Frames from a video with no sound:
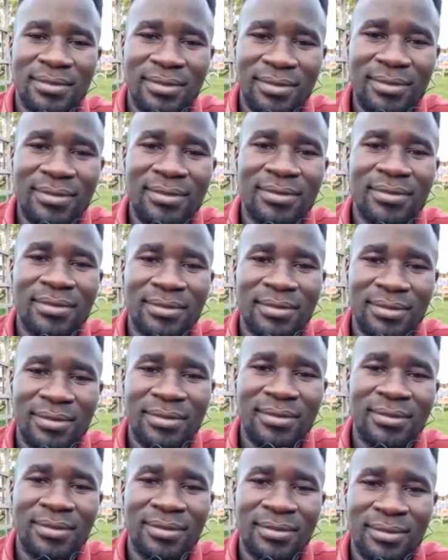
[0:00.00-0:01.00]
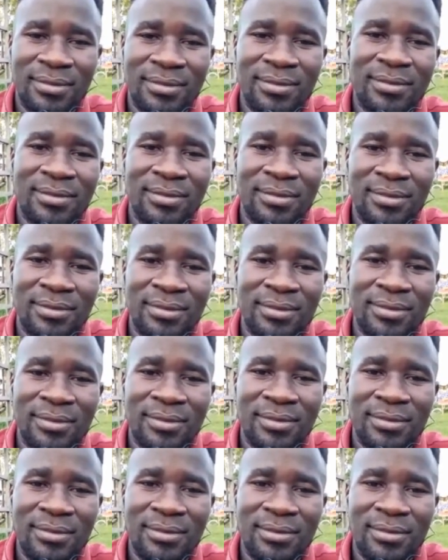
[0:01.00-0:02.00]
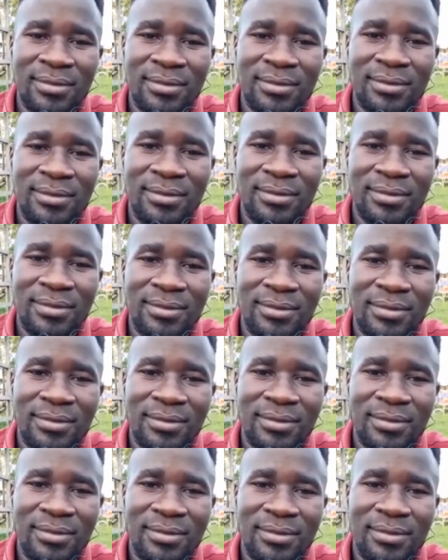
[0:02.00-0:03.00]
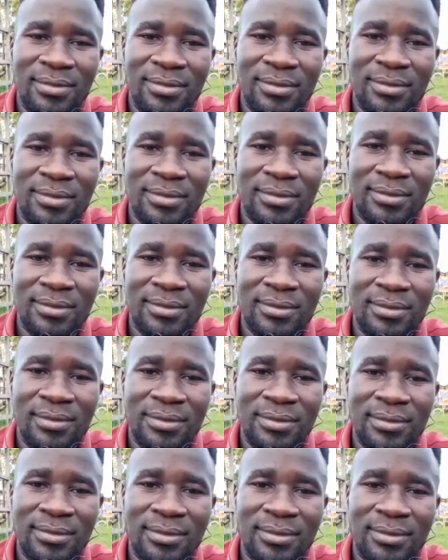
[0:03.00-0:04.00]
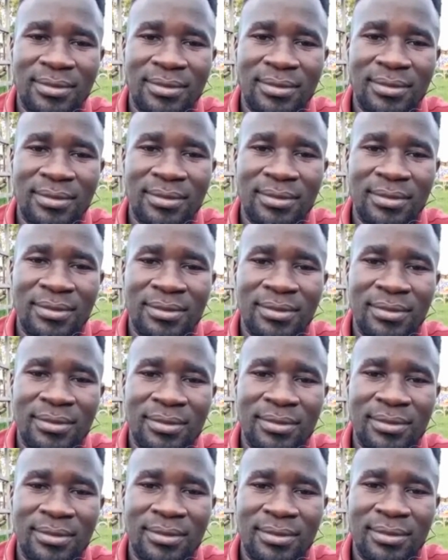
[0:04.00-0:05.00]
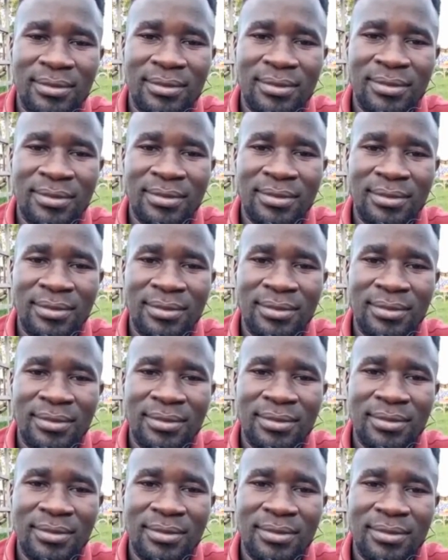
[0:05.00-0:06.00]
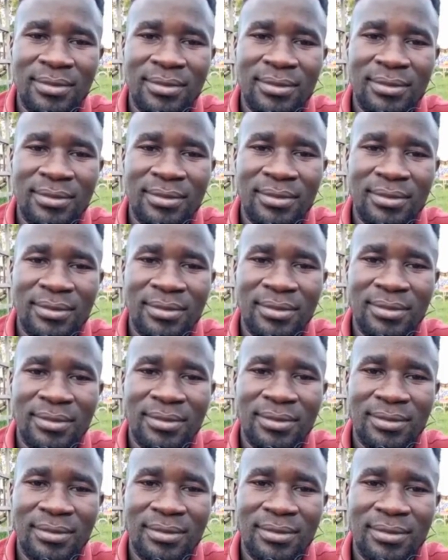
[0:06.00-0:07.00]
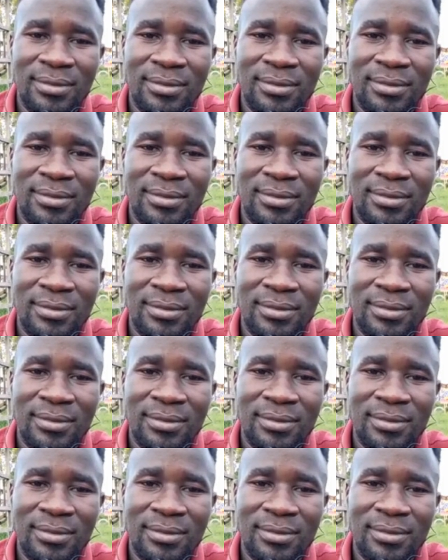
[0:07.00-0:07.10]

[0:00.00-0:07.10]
(silent)